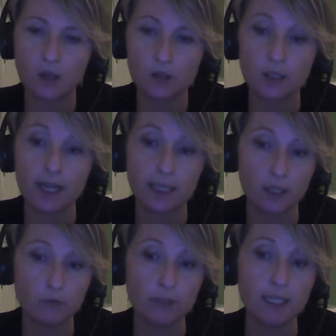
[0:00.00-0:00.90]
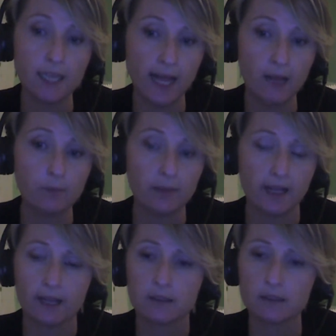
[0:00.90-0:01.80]
contract can really help
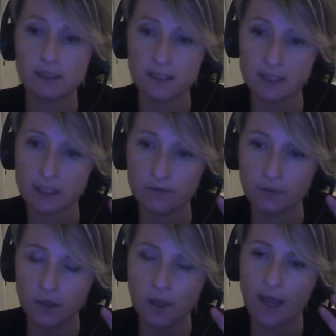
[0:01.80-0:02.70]
that. This idea of,